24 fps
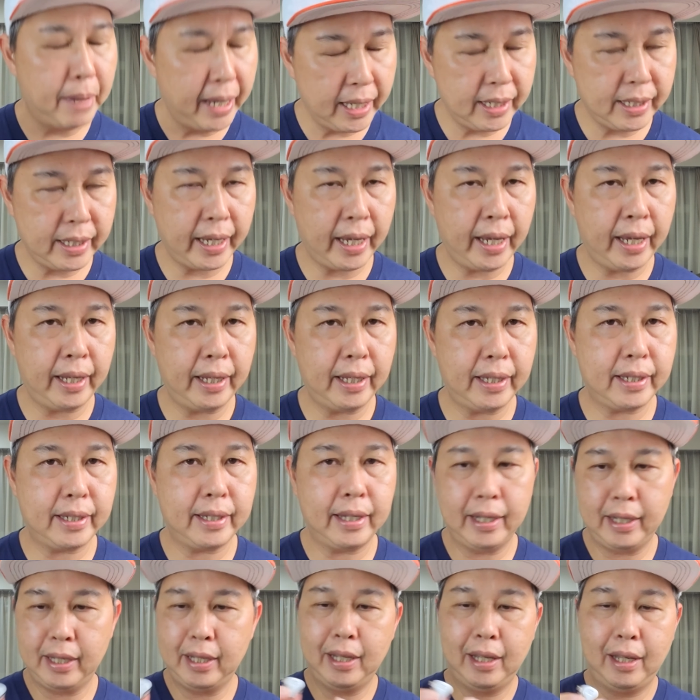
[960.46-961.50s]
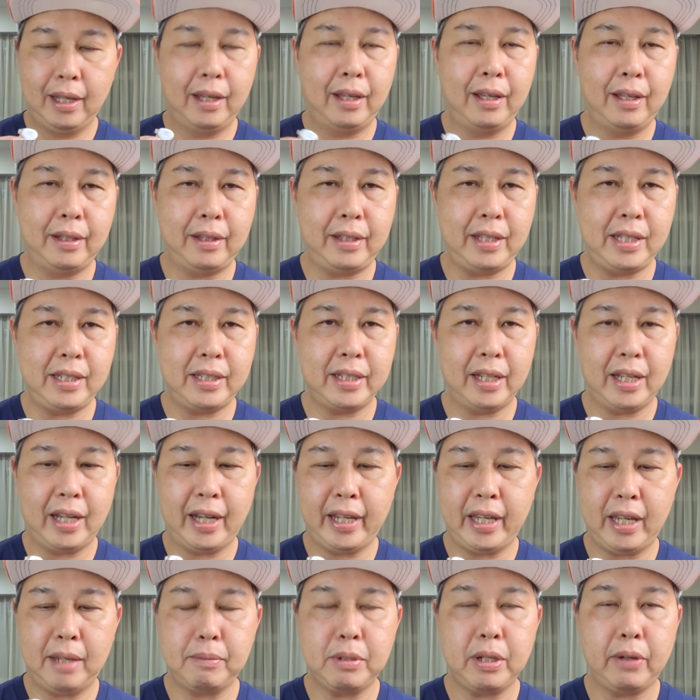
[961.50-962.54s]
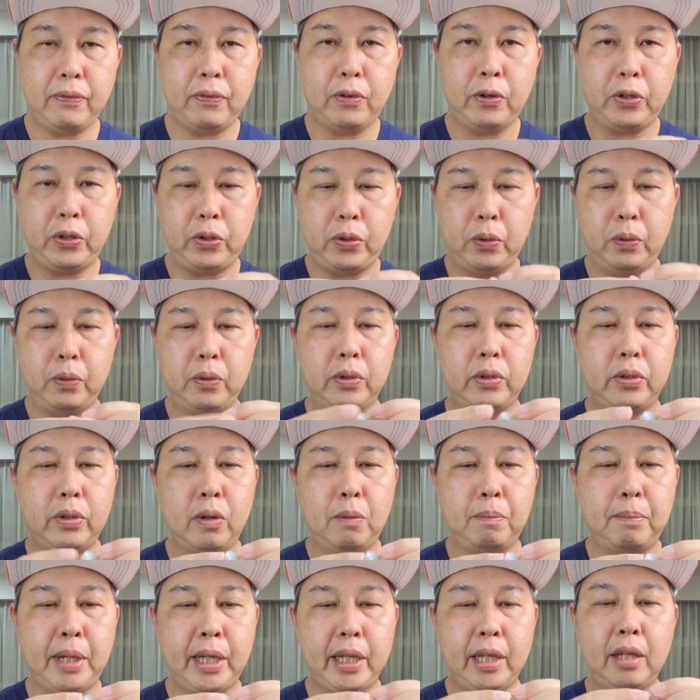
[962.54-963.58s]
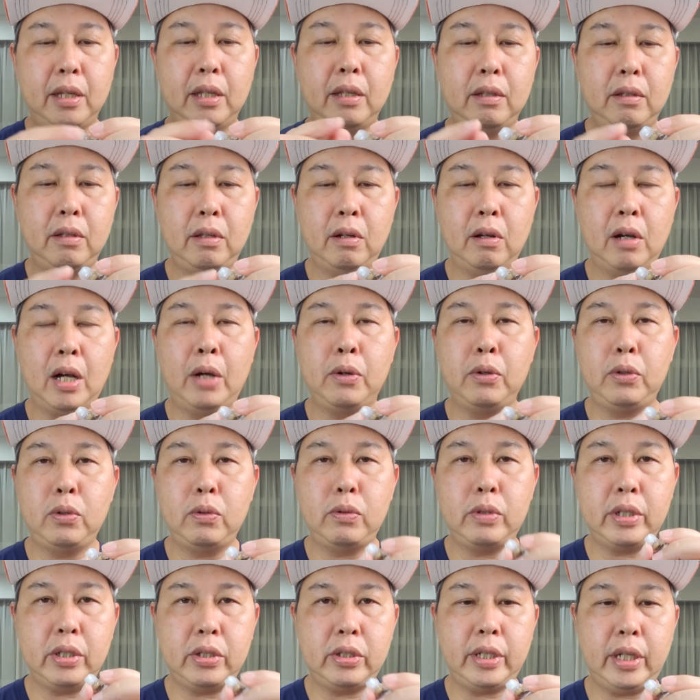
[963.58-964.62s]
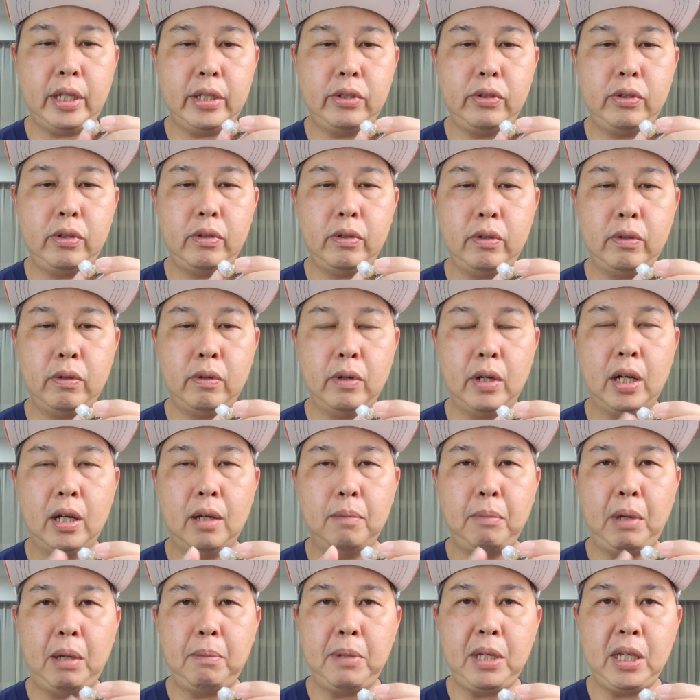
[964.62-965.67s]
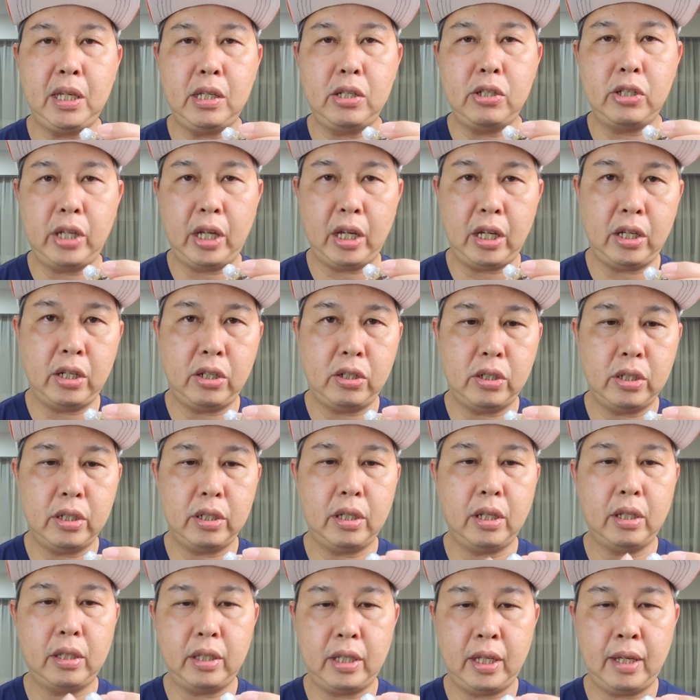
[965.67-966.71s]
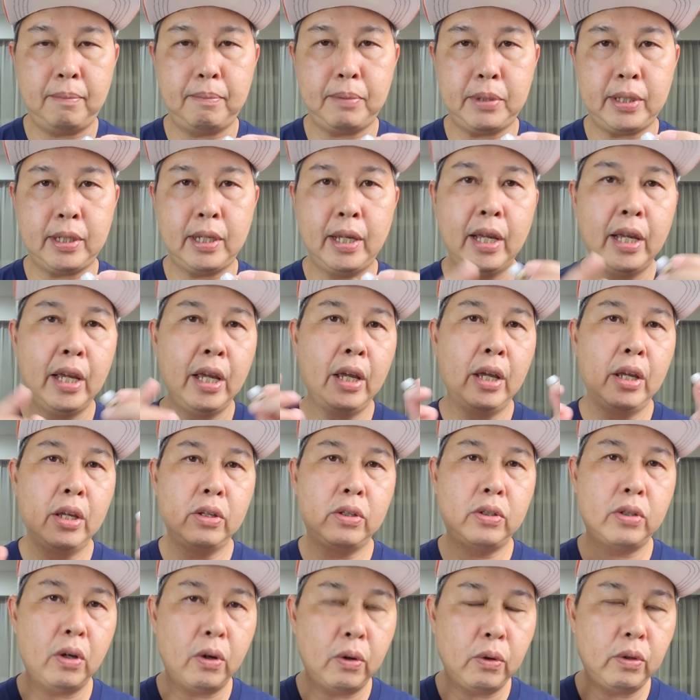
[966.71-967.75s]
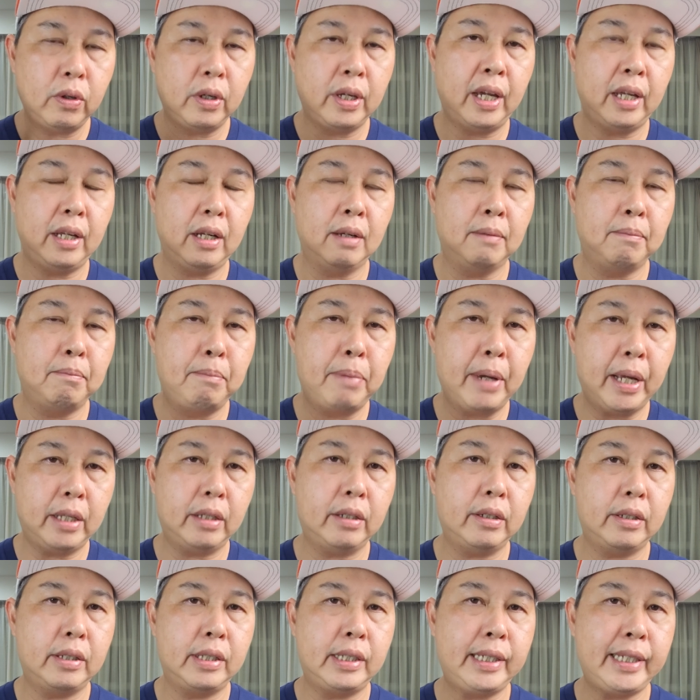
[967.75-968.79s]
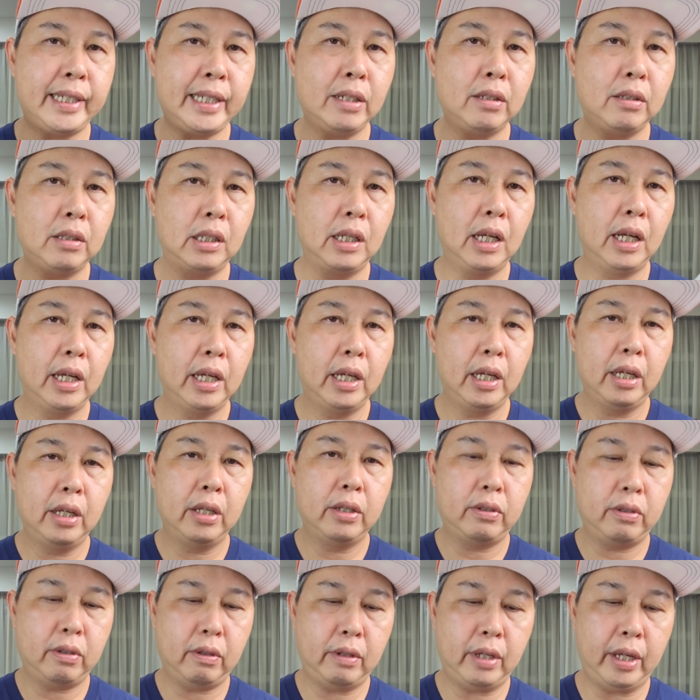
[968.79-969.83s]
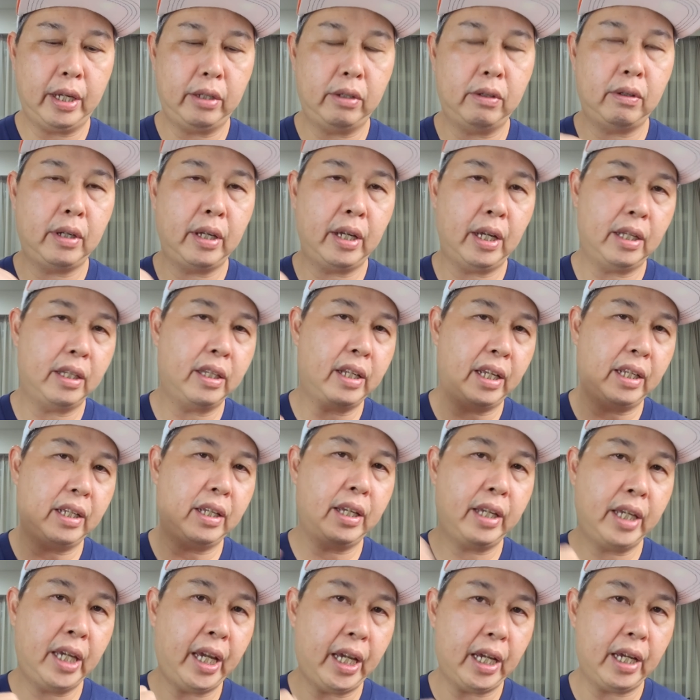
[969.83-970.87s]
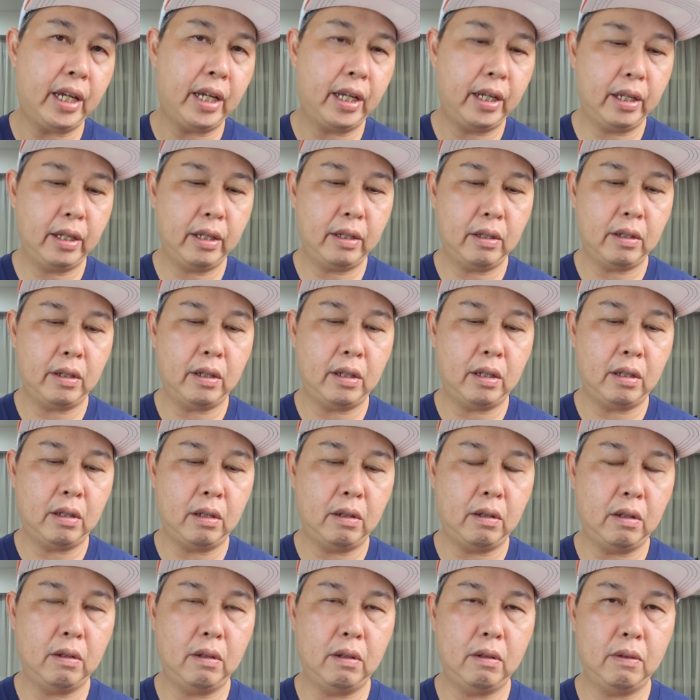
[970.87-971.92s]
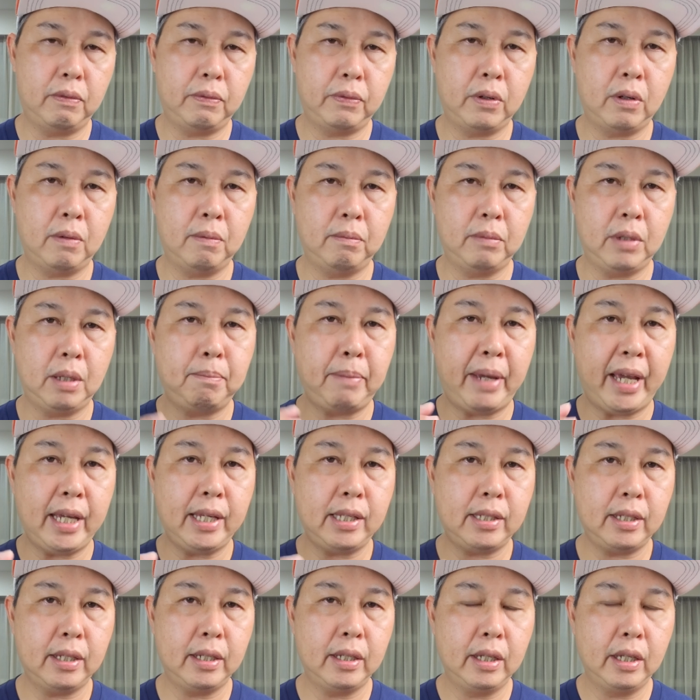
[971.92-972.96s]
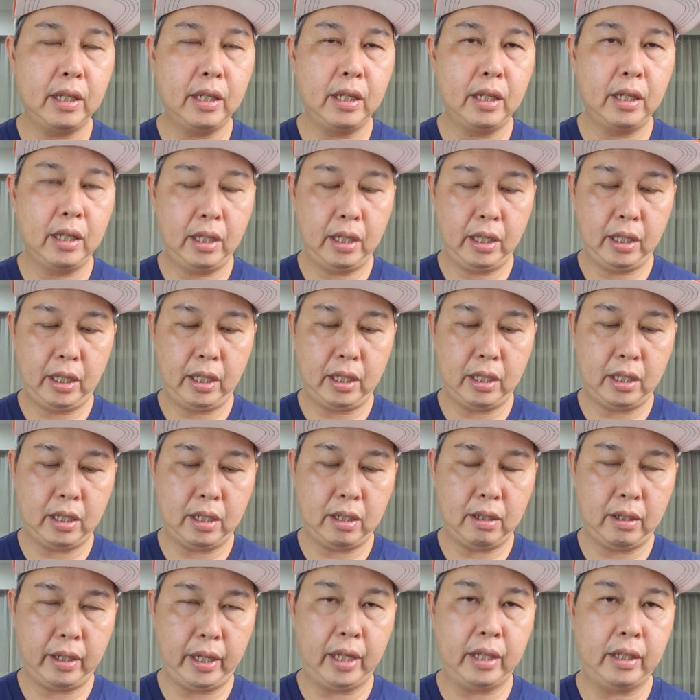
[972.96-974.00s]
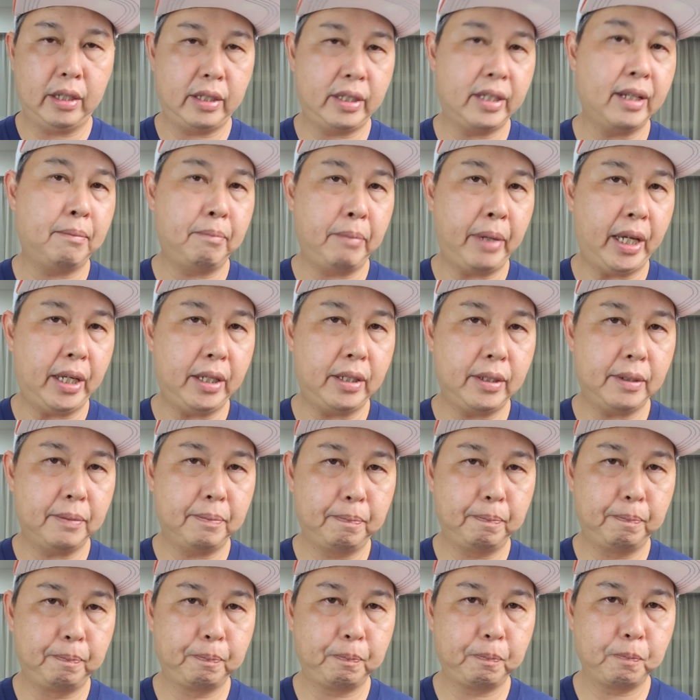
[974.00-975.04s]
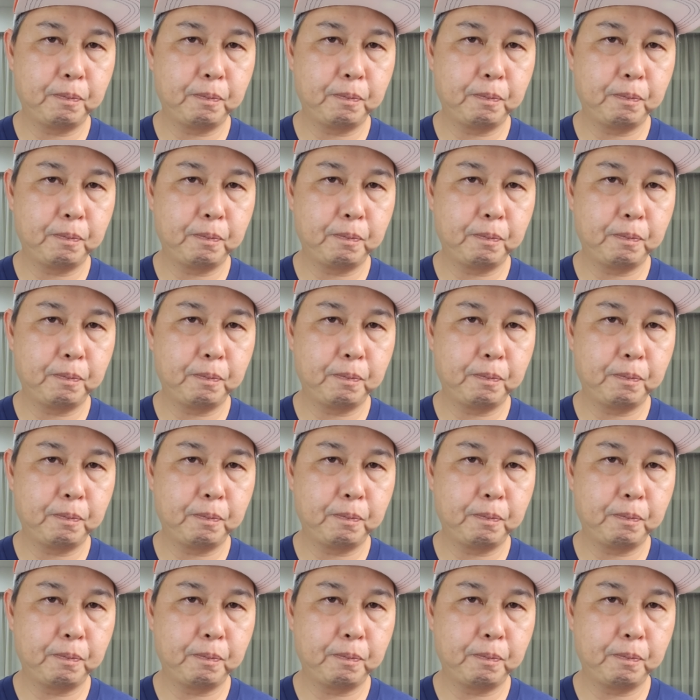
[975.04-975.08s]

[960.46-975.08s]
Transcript: bass hits, these IEMs are for you. So, but I do suggest to maybe change the tips so you get a better seal, so that you get that kick from the bass and the sub bass.